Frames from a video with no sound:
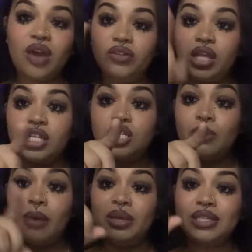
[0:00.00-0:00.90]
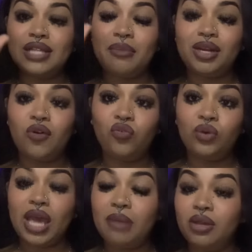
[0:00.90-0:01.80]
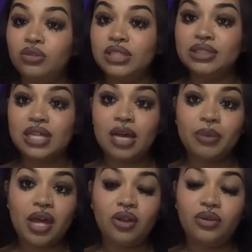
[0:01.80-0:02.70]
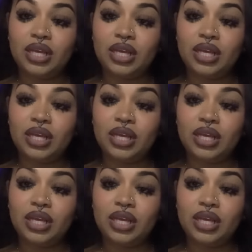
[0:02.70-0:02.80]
Everything you need to know about me is down below. If you want to add me on TikTok, Pattern,